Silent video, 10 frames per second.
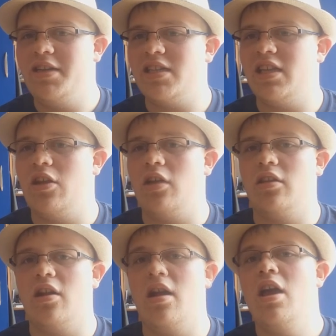just
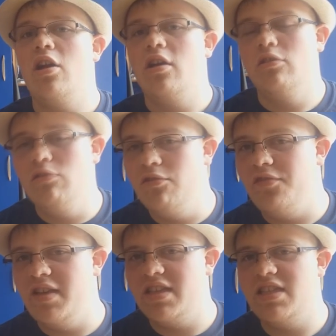another
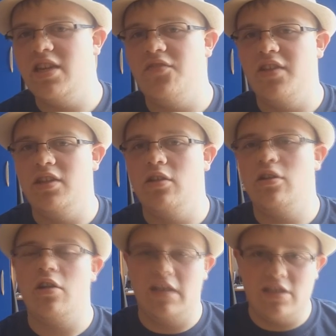Luffy is here video.
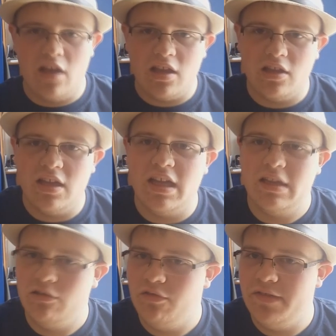No, it's not
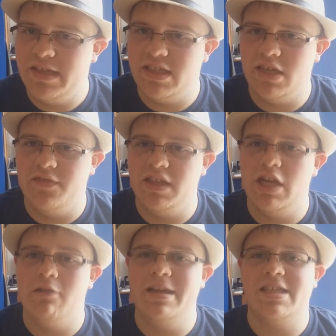a Luffy is here
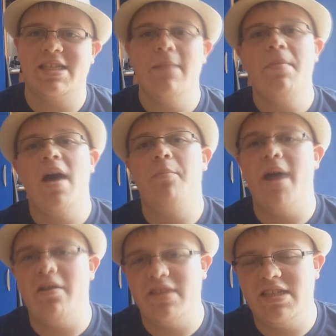video. It's a
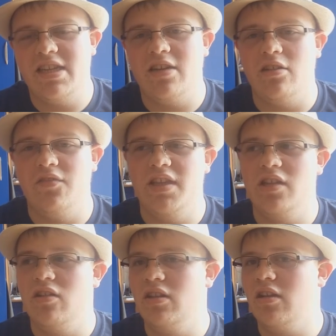Pyrocynical
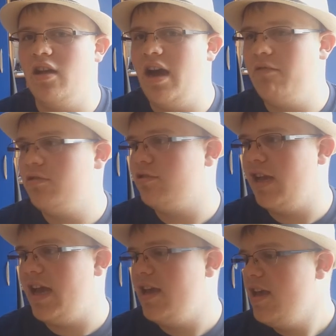video. No, how
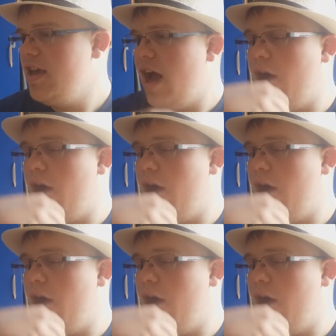should I